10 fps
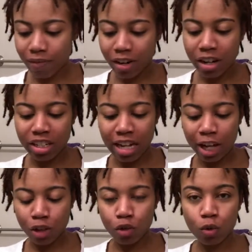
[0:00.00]
Foundation
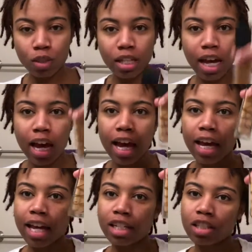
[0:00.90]
I use
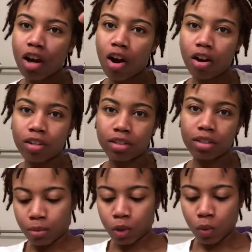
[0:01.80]
is
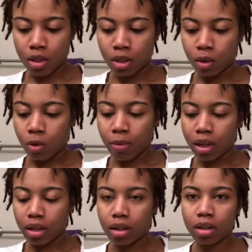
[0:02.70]
NARS. I'm gonna squeeze a little
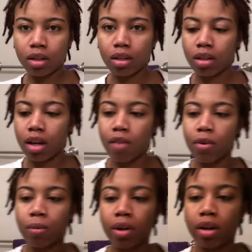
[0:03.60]
bit
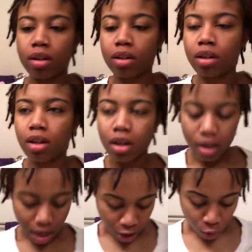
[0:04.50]
everywhere.
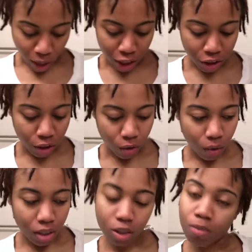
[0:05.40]
Got this white shirt
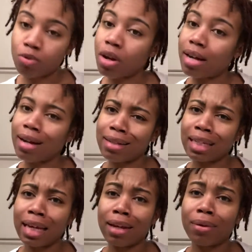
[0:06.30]
on, so I'm trying not
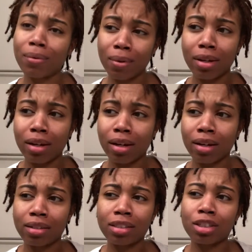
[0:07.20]
to get it on
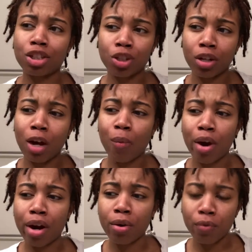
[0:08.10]
there, because this is the shirt I'm
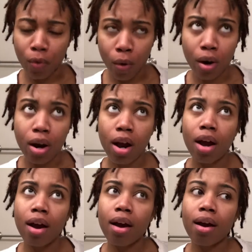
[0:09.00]
wearing for
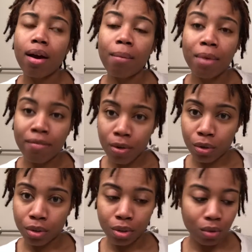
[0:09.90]
my
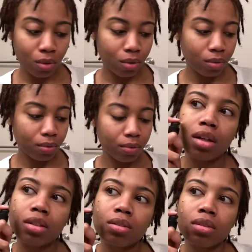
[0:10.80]
photo shoot.
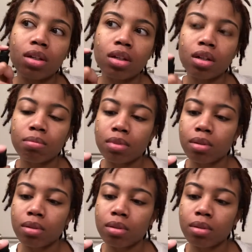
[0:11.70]
It's on there.